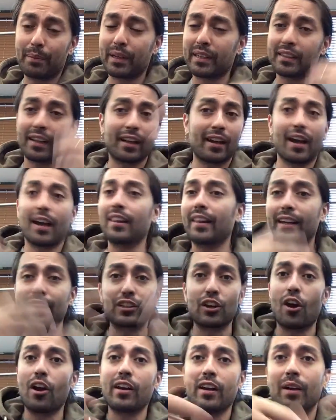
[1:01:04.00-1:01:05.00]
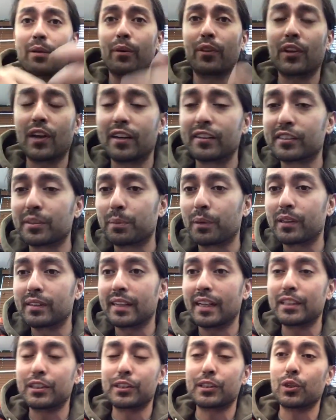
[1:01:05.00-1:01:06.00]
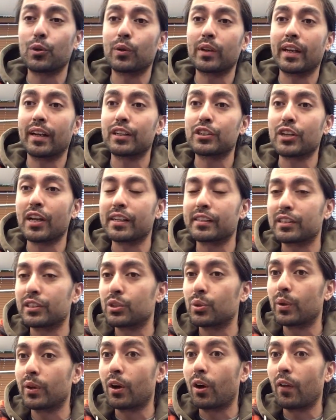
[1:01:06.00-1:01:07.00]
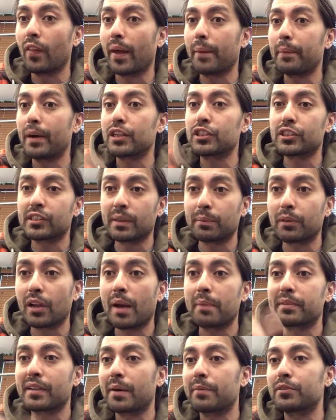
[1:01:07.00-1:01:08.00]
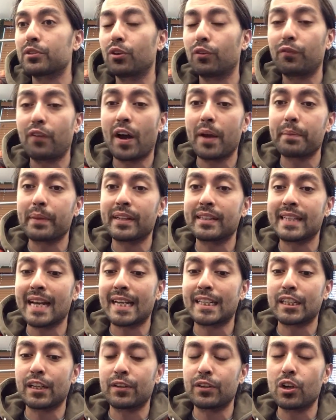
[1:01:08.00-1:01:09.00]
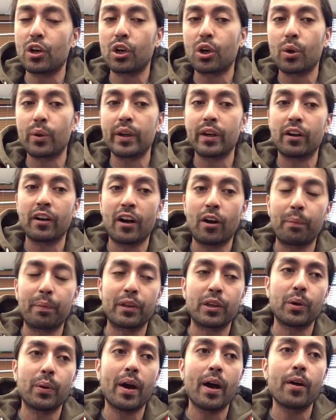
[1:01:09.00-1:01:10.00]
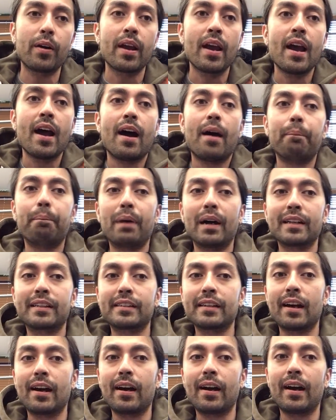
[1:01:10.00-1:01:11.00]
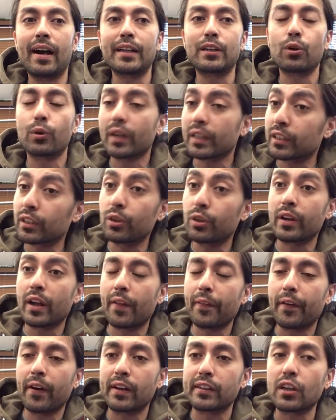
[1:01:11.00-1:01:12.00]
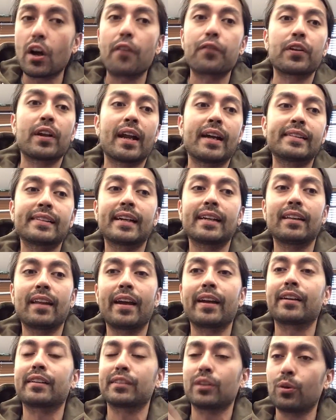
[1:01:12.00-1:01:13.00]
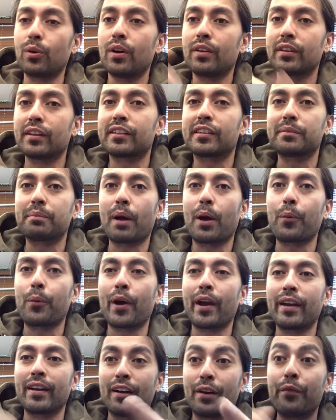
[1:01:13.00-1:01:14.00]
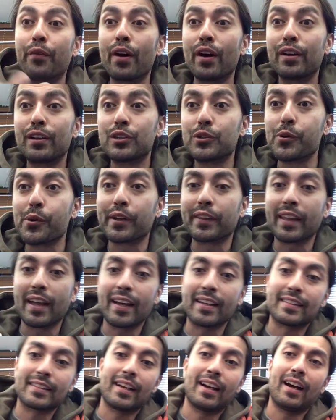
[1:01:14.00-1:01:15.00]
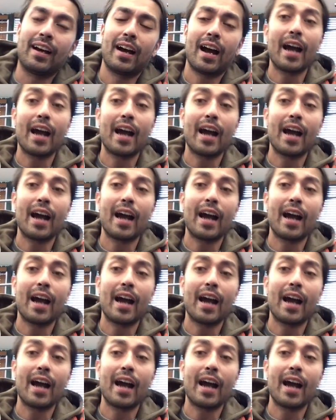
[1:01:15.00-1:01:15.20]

because I, I, like talking with customers, I just don't get a chance to do it all that much. Sometimes I, you'll find me in Tate and Yoko here helping you out, but uh, I don't get to go down there as often as I like. So this is my way of doing that. Uh,